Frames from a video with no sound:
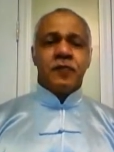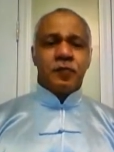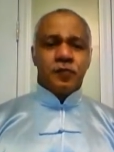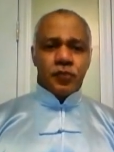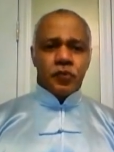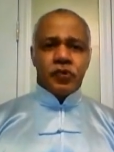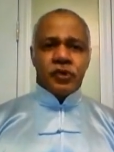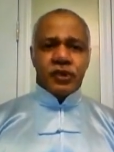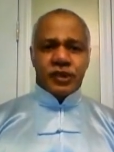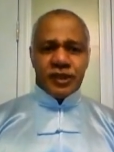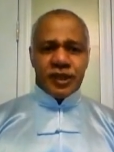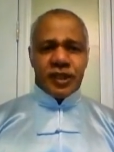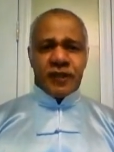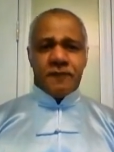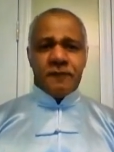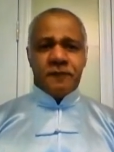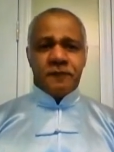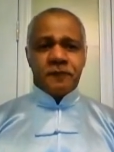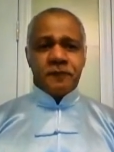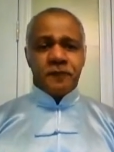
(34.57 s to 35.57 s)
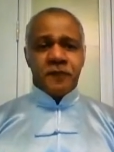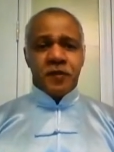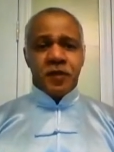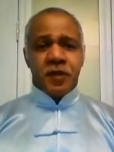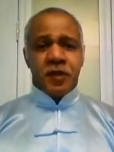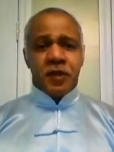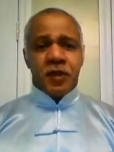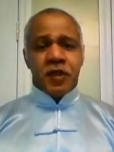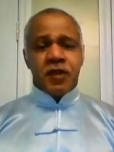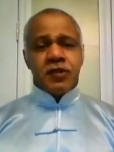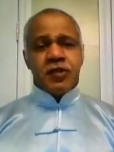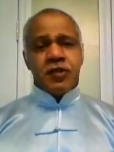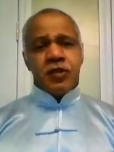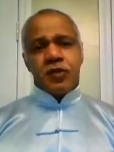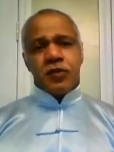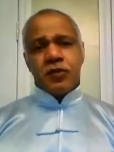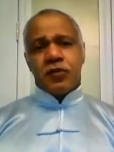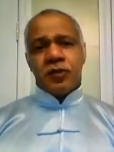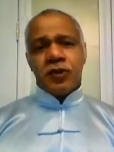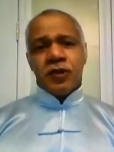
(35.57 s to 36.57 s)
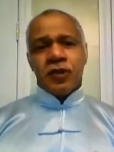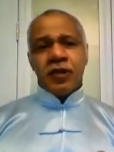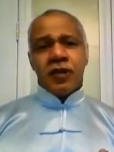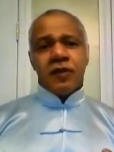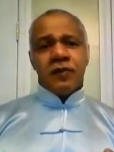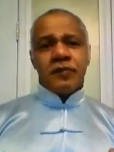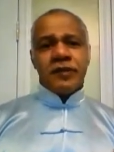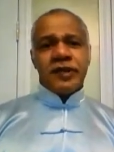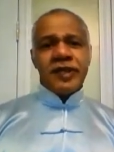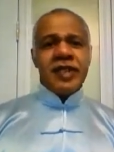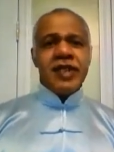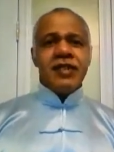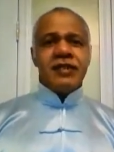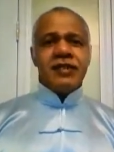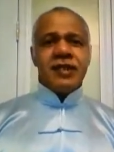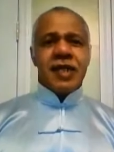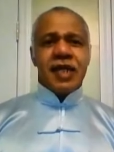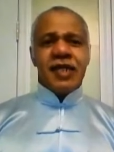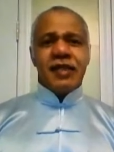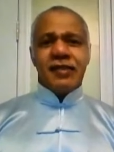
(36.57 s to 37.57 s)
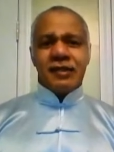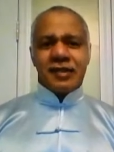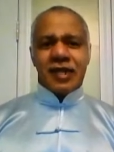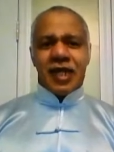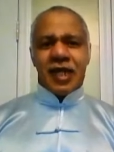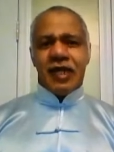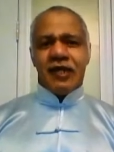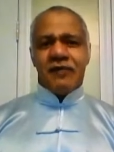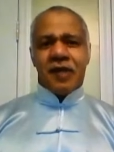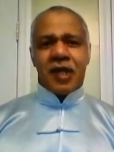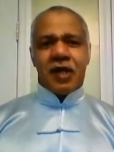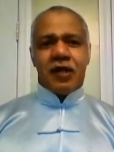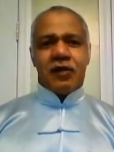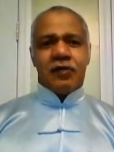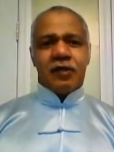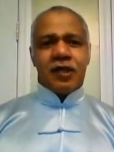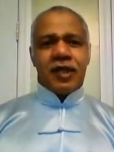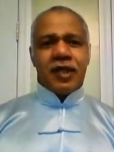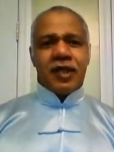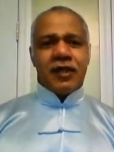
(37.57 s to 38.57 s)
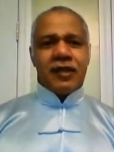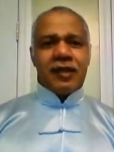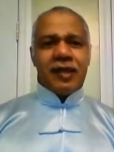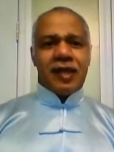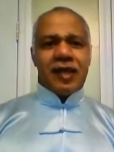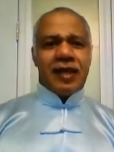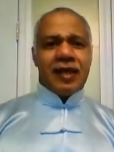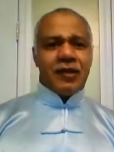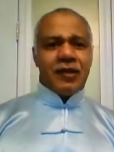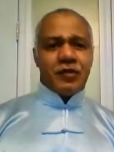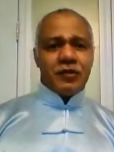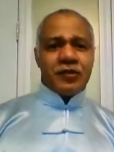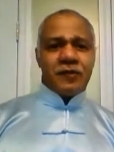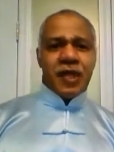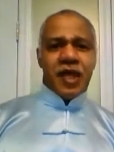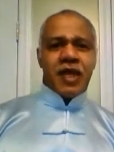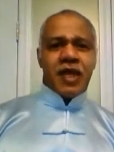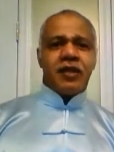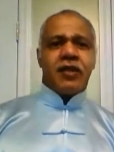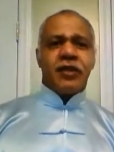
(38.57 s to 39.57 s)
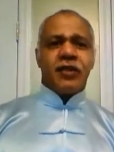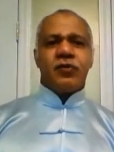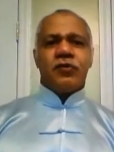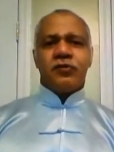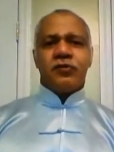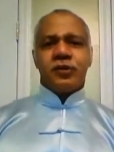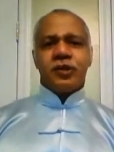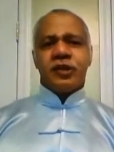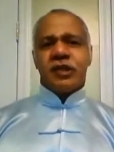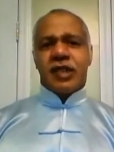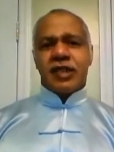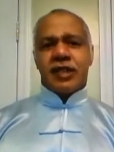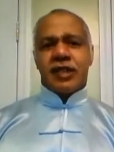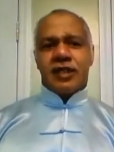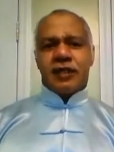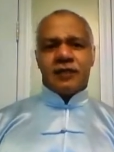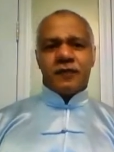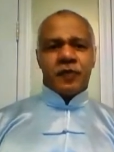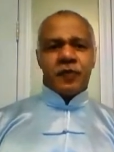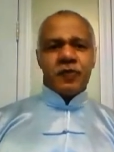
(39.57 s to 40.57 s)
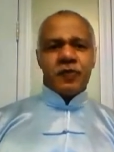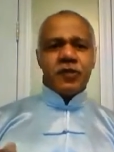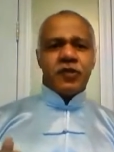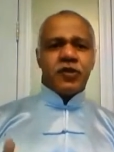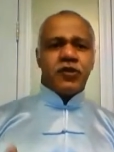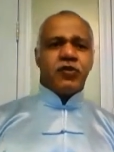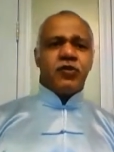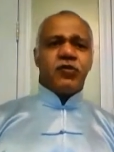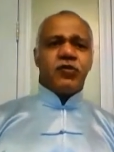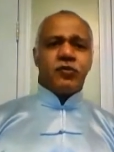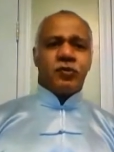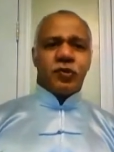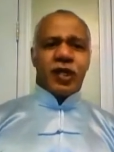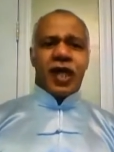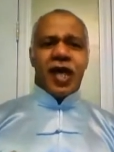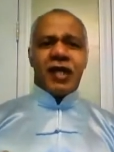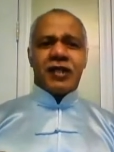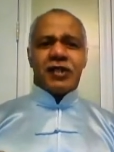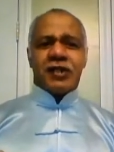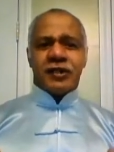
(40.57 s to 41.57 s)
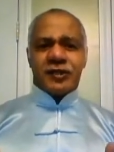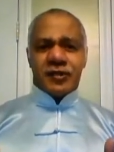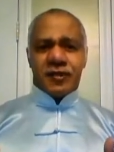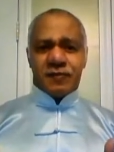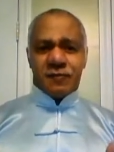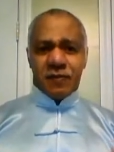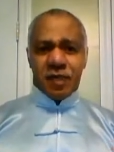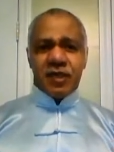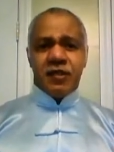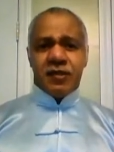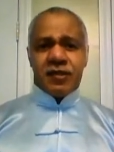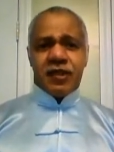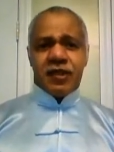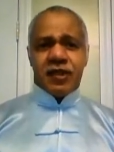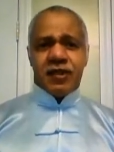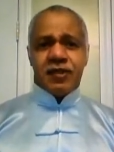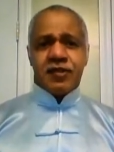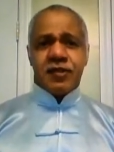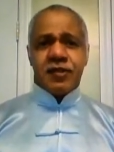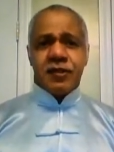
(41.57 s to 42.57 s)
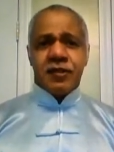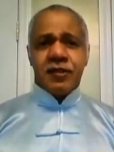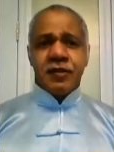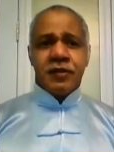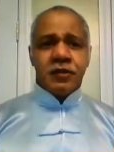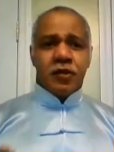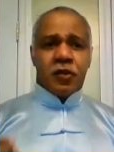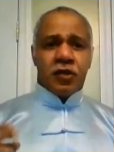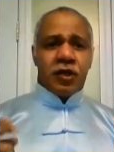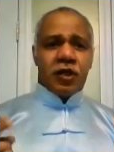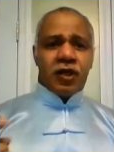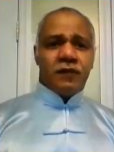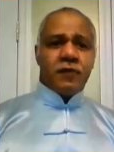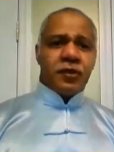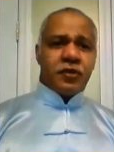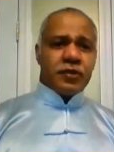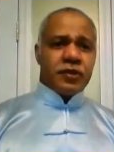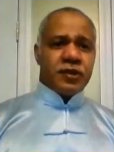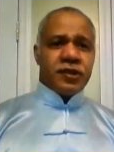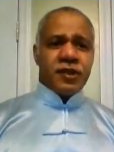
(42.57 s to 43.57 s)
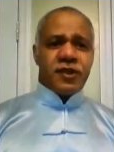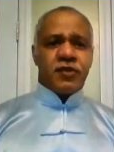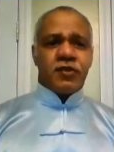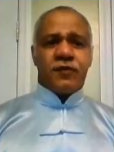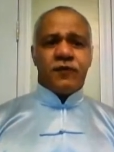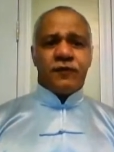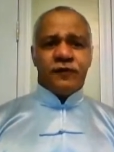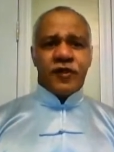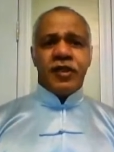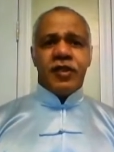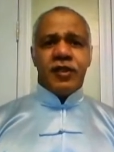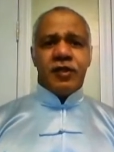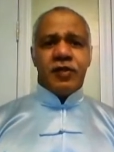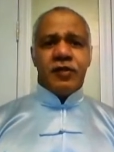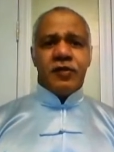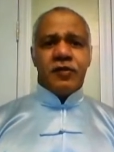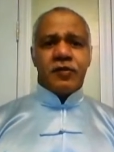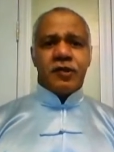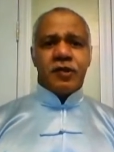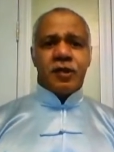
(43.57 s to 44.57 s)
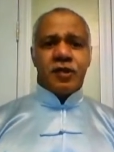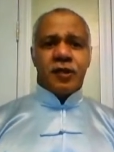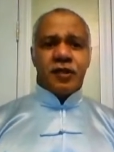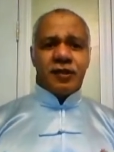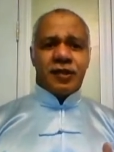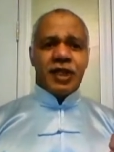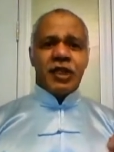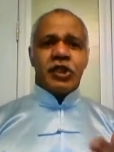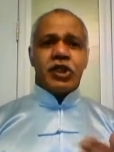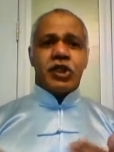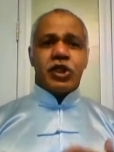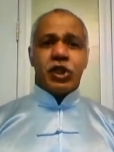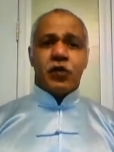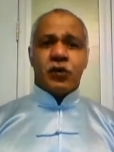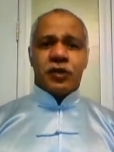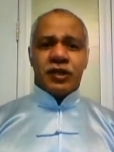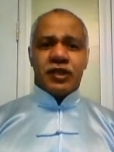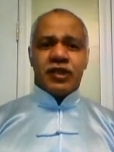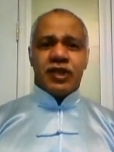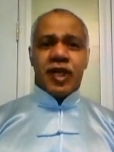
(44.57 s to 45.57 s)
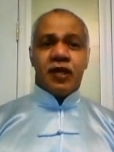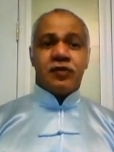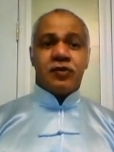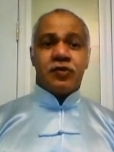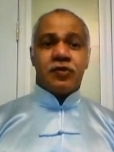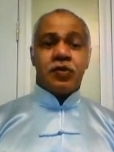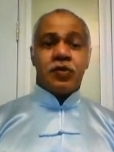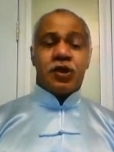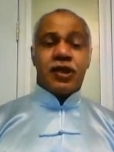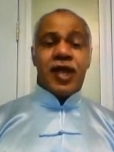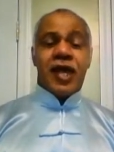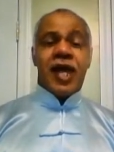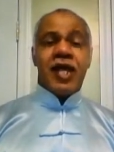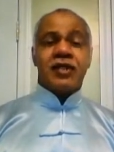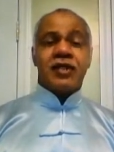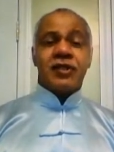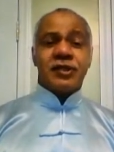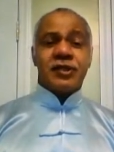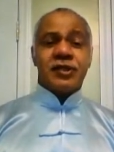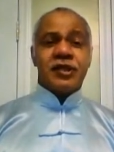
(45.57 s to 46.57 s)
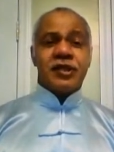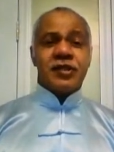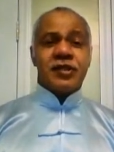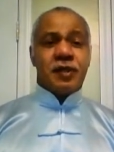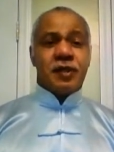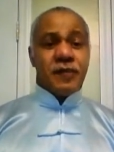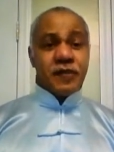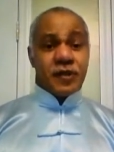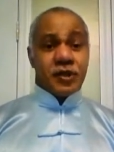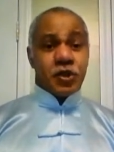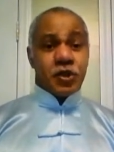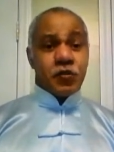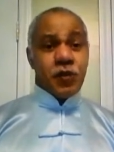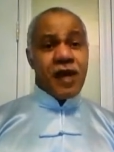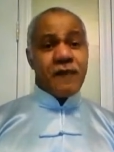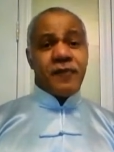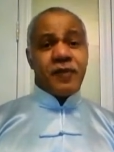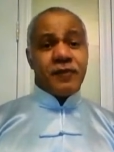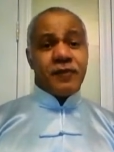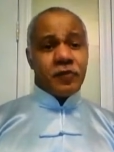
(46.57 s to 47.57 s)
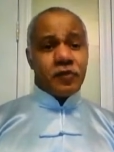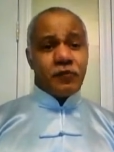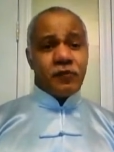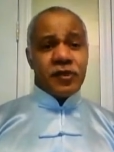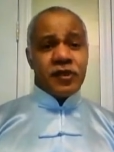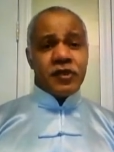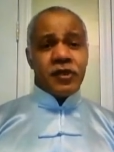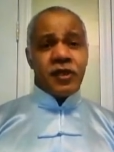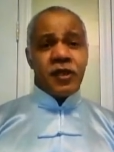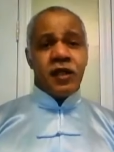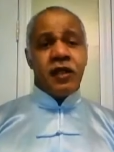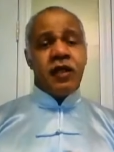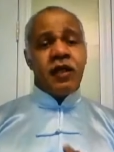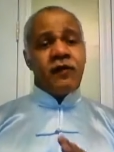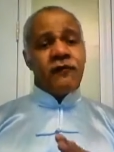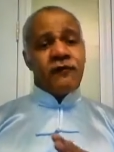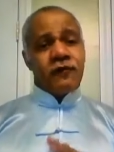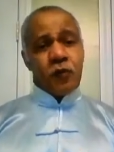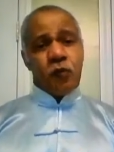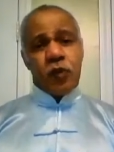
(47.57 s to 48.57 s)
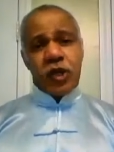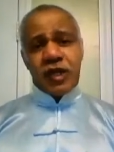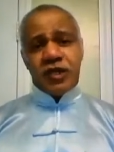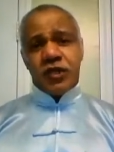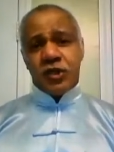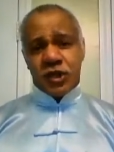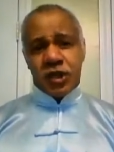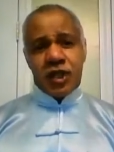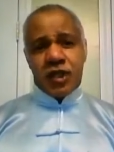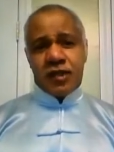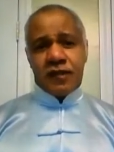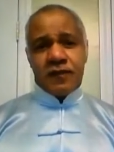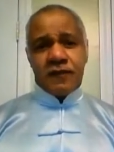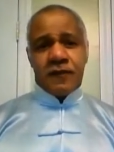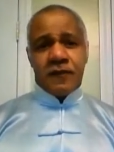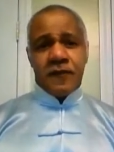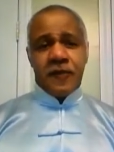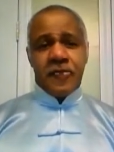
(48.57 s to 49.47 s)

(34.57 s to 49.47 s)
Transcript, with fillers: Bruce Lee. So please take the time out and do some analytical study. And the person who actually submitted these or uploaded these two videos, they slowed it down so you can actually see some of the trapping movements from Wing Chun.